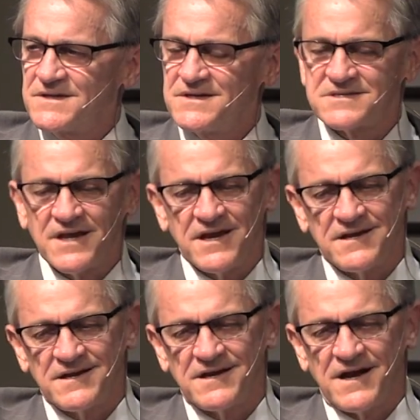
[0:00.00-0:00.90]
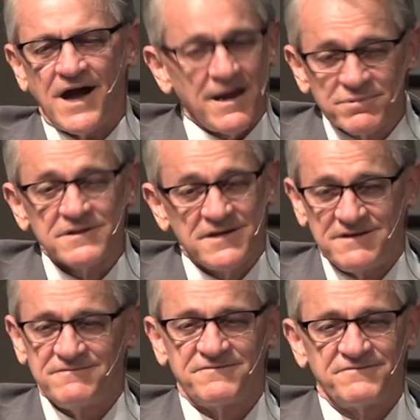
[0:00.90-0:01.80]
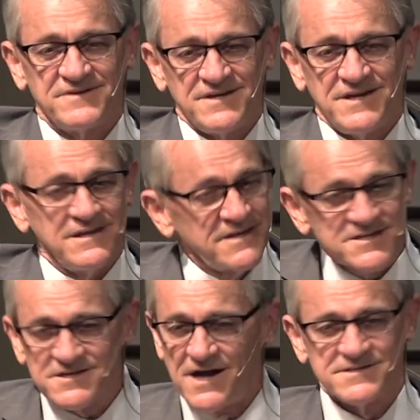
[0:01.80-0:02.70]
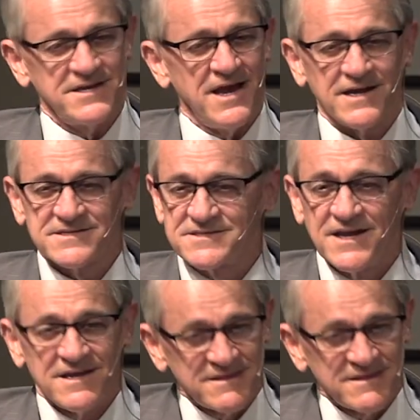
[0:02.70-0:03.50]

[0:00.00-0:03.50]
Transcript: He's saying, I believe in this context,